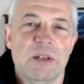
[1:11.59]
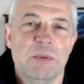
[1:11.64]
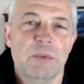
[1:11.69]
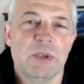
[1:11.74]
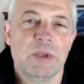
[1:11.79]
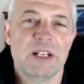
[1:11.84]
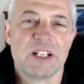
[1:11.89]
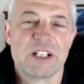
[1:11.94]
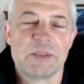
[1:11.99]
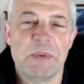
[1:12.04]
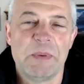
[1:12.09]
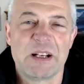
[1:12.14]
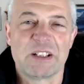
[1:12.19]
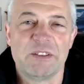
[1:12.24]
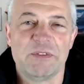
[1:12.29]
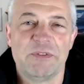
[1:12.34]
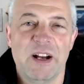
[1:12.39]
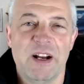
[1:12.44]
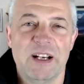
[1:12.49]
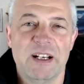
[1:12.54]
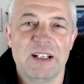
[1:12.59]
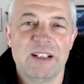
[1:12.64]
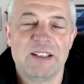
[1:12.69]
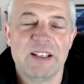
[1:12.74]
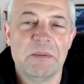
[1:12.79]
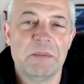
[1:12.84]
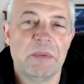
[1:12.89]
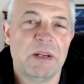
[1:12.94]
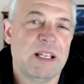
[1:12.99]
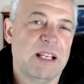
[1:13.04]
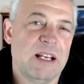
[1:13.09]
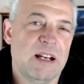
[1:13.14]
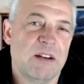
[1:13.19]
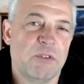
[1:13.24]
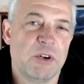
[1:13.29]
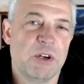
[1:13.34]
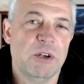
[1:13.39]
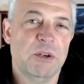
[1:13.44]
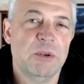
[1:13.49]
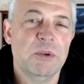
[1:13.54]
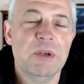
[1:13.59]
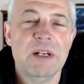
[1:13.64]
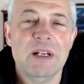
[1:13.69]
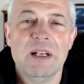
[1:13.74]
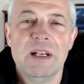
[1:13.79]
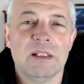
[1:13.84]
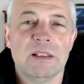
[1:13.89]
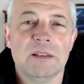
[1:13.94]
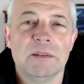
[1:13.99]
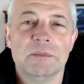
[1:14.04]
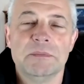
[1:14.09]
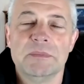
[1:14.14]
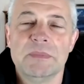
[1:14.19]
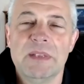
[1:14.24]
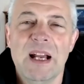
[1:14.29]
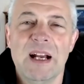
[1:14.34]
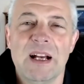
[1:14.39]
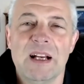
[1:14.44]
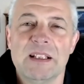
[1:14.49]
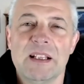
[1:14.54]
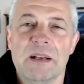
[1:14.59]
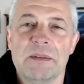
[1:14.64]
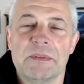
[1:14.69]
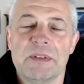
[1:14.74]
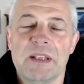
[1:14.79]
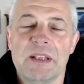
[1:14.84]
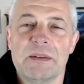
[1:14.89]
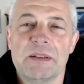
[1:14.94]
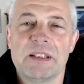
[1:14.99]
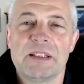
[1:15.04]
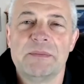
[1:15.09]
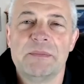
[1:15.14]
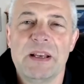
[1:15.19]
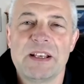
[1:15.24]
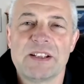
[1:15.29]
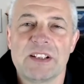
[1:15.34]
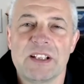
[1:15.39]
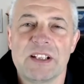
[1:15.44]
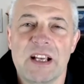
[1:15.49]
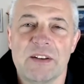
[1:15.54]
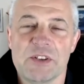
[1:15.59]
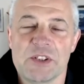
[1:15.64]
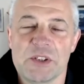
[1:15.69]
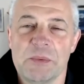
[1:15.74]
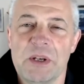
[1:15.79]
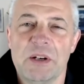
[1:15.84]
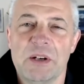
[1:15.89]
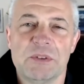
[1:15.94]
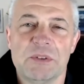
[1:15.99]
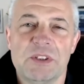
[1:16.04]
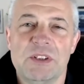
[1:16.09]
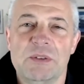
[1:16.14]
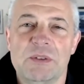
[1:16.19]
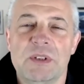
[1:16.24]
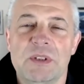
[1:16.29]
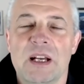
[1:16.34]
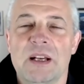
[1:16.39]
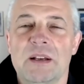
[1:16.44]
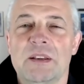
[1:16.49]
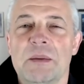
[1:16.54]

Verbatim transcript: wouldn't expect to find anything but you never know um, yeah and that that basically covers it we don't uh,